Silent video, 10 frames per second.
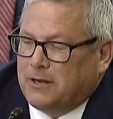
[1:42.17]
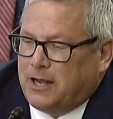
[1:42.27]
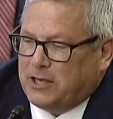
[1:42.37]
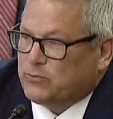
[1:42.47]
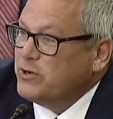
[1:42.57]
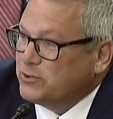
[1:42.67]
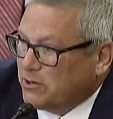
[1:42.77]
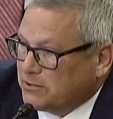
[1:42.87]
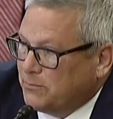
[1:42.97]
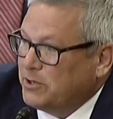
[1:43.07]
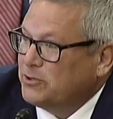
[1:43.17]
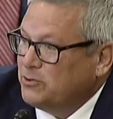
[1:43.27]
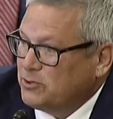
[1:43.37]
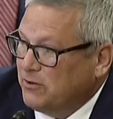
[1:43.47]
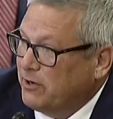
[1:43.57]
as we saw some
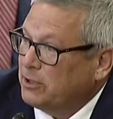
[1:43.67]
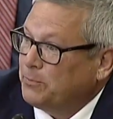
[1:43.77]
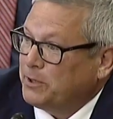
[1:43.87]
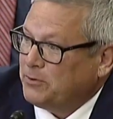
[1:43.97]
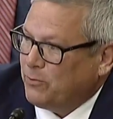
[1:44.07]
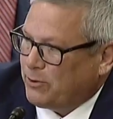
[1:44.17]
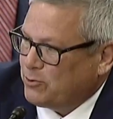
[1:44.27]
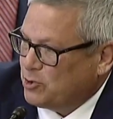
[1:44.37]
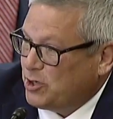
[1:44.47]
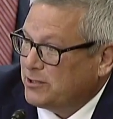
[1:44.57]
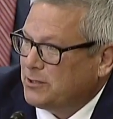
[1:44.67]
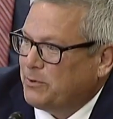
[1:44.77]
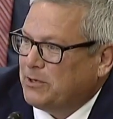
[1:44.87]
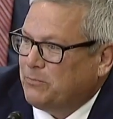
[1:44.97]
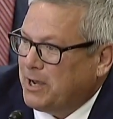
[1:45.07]
issues developing, whether it's
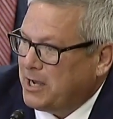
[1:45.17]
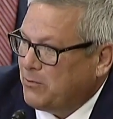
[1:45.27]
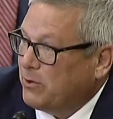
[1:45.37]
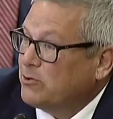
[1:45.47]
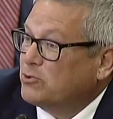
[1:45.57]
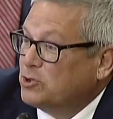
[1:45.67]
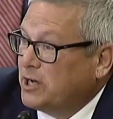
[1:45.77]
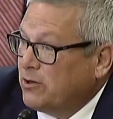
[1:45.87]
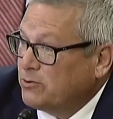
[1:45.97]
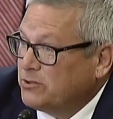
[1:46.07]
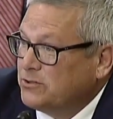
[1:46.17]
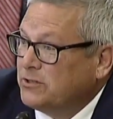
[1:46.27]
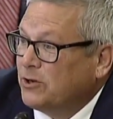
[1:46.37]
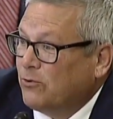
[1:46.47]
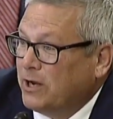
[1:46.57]
Chesapeake Bay, whether it's challenges in
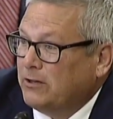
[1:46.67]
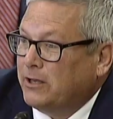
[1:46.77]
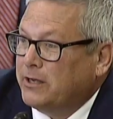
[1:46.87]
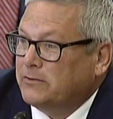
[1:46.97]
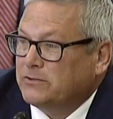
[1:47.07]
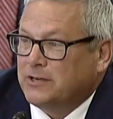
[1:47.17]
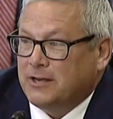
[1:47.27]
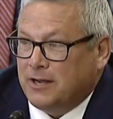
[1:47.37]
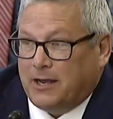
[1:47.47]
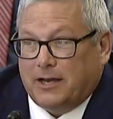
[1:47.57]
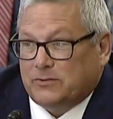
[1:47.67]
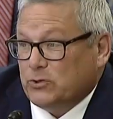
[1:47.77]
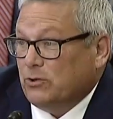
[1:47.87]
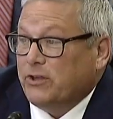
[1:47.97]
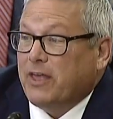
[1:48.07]
the Great Lakes,
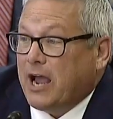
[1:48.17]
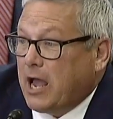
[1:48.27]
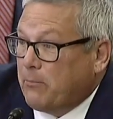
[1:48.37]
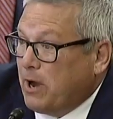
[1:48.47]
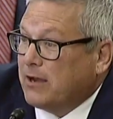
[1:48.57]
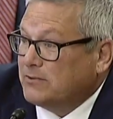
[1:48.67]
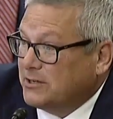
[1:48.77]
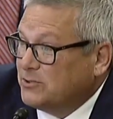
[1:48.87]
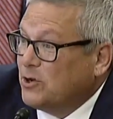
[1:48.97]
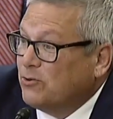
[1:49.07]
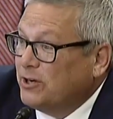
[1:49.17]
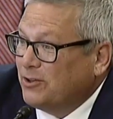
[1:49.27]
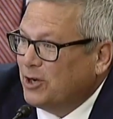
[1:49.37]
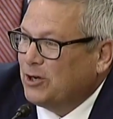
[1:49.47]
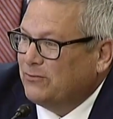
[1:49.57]
certainly the hypoxic zone in
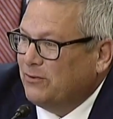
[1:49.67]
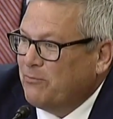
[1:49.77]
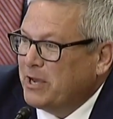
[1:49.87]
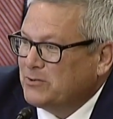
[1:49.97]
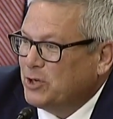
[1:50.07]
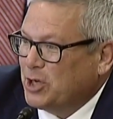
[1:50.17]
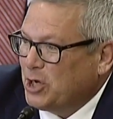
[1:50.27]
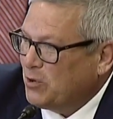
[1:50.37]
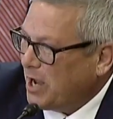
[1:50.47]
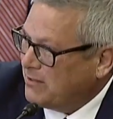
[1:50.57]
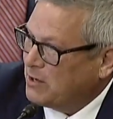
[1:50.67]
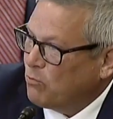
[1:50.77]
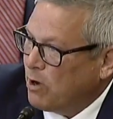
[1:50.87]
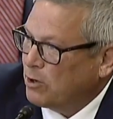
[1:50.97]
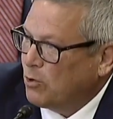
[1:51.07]
the Gulf of Mexico, and then
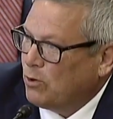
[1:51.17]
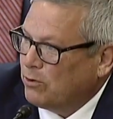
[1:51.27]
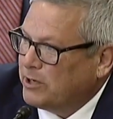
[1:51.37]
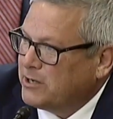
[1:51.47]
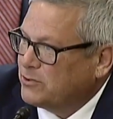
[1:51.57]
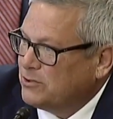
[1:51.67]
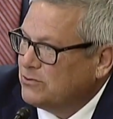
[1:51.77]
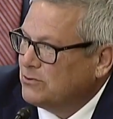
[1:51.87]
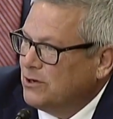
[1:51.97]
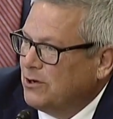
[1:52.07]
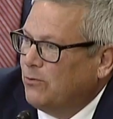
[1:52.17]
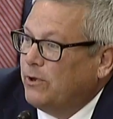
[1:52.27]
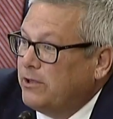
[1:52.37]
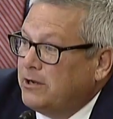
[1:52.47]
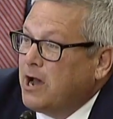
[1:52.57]
water quality issues
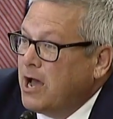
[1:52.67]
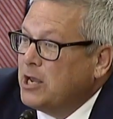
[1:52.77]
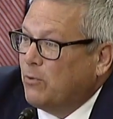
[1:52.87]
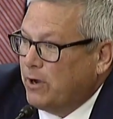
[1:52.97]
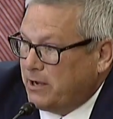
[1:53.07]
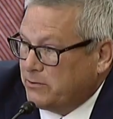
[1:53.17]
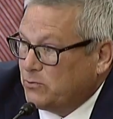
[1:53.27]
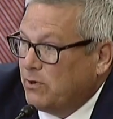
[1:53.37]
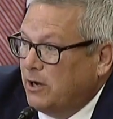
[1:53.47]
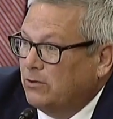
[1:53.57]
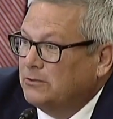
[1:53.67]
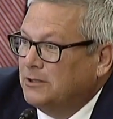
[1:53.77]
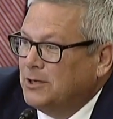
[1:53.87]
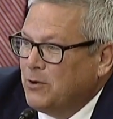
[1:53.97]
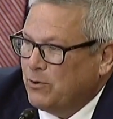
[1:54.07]
within Iowa as well,
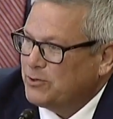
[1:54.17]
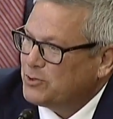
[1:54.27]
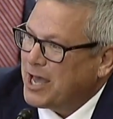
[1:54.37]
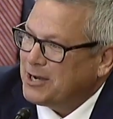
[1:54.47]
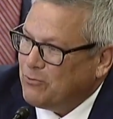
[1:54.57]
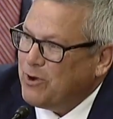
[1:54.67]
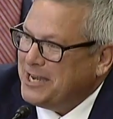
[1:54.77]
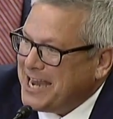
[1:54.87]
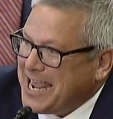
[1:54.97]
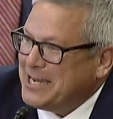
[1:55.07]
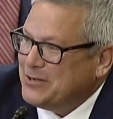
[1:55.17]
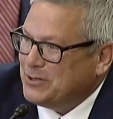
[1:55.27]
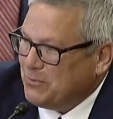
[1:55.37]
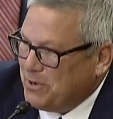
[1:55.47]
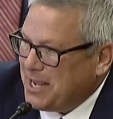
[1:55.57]
we decided we needed
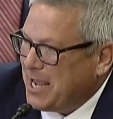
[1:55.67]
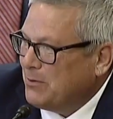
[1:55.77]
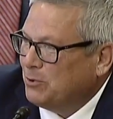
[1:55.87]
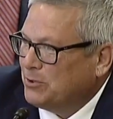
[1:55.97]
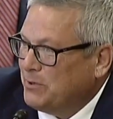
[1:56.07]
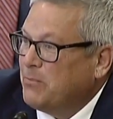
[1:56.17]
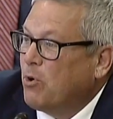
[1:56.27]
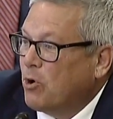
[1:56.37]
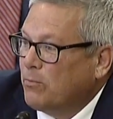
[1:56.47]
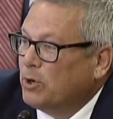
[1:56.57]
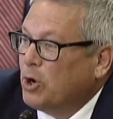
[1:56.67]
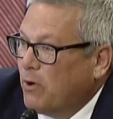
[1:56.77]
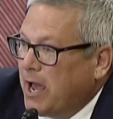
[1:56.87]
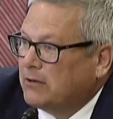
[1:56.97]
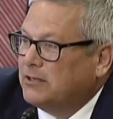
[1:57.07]
to be able to be more
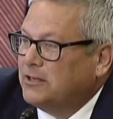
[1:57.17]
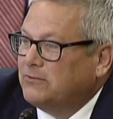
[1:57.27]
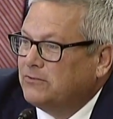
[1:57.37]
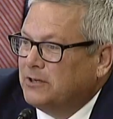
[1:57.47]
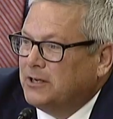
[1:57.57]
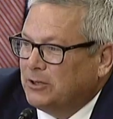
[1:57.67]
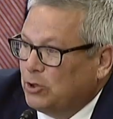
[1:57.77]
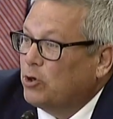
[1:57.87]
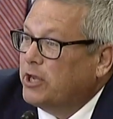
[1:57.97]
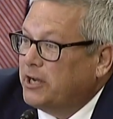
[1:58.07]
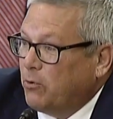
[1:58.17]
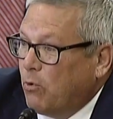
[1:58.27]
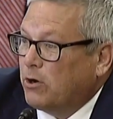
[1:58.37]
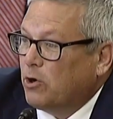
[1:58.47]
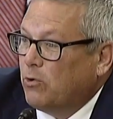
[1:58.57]
proactive looking at
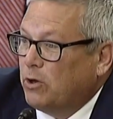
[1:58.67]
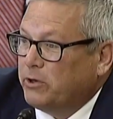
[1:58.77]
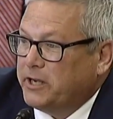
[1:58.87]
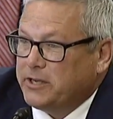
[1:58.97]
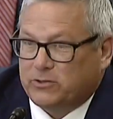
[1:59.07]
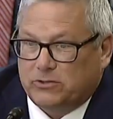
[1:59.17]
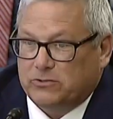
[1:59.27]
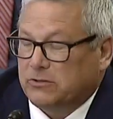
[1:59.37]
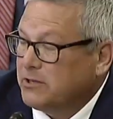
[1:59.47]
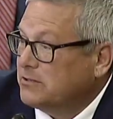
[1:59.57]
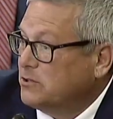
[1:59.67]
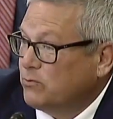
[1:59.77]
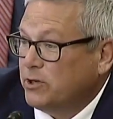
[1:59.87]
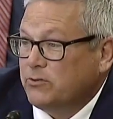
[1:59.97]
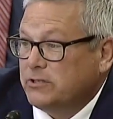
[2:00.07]
water quality issues. And this is
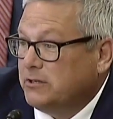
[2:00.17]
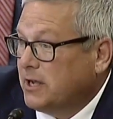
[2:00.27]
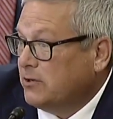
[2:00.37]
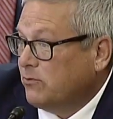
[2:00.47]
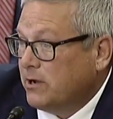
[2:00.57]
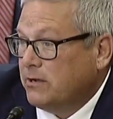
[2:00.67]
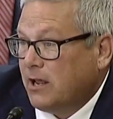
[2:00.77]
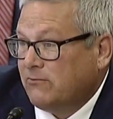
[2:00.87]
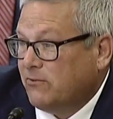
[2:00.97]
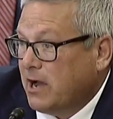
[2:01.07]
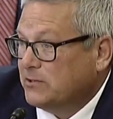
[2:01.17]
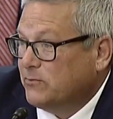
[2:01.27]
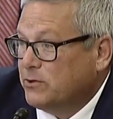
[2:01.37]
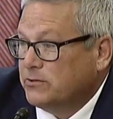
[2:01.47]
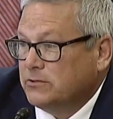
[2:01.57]
reducing nitrate and
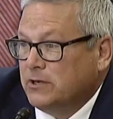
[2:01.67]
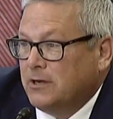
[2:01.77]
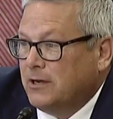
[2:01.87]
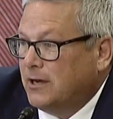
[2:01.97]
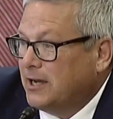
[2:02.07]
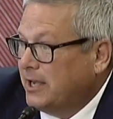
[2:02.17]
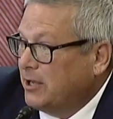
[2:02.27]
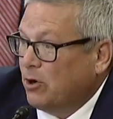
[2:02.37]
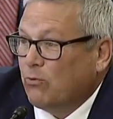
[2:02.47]
phosphorus in our